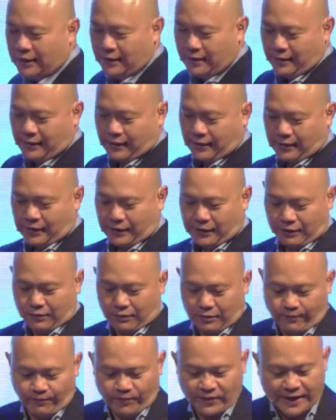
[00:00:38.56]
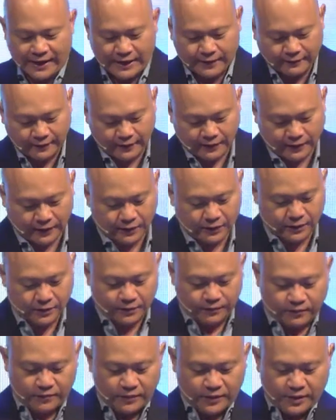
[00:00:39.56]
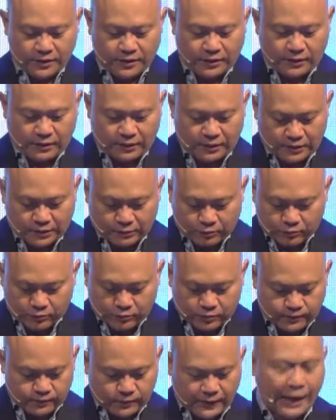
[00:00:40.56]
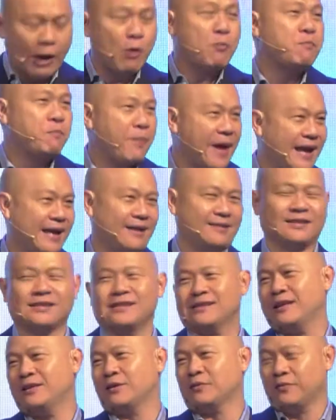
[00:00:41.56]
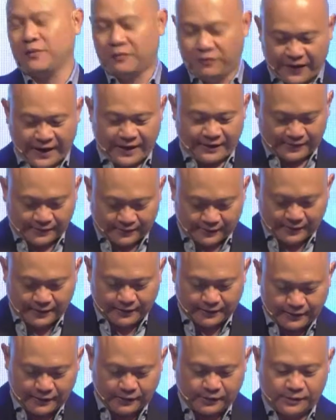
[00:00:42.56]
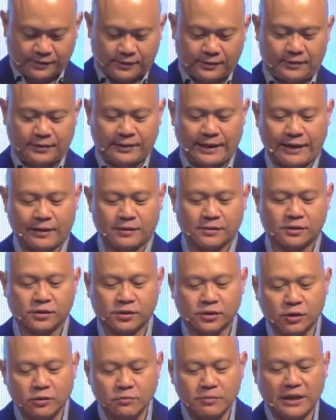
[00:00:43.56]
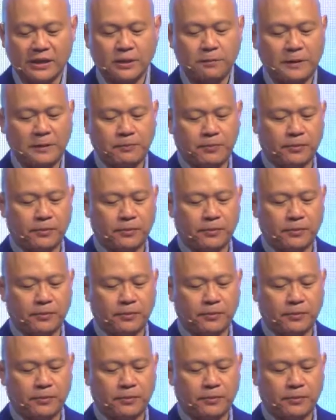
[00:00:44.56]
that how bad the state of affairs is, that so many people who